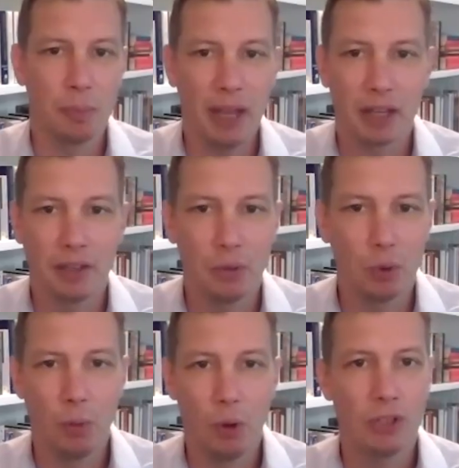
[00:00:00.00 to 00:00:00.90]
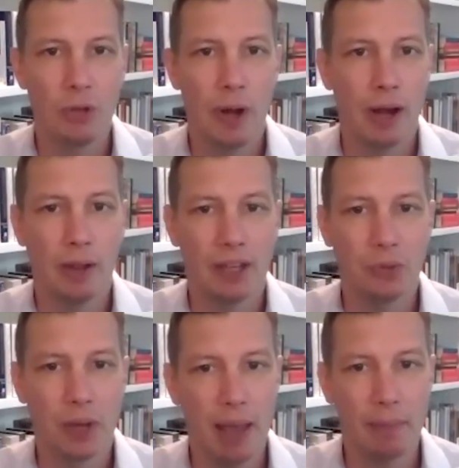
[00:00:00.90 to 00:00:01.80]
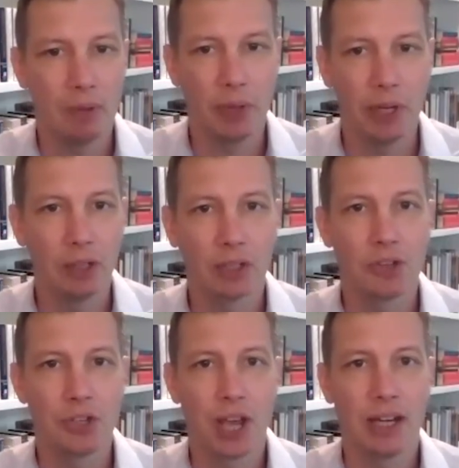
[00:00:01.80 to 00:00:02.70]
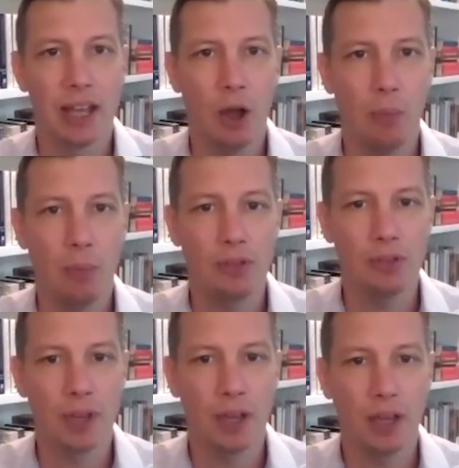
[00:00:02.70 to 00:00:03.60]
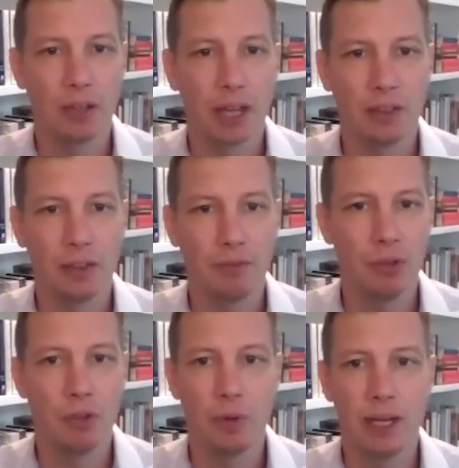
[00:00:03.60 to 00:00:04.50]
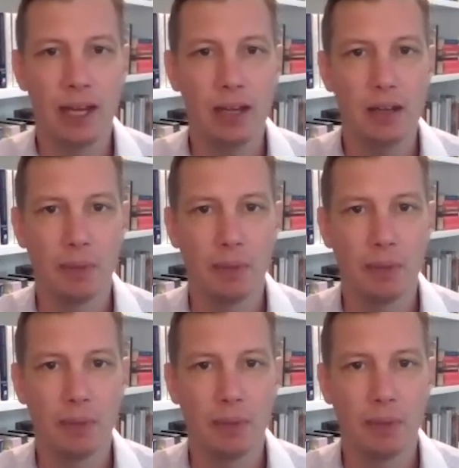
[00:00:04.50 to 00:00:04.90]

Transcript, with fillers: back in the World War II era, that's what happened. We didn't look to China to help us get the food that we needed.